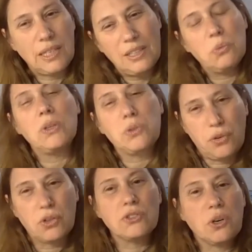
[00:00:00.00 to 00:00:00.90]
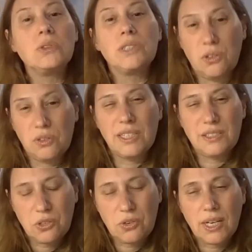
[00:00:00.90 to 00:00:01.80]
I didn't want to focus only on the
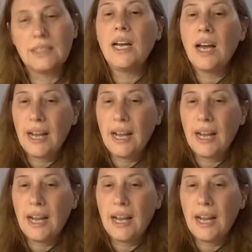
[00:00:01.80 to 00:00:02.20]
historical.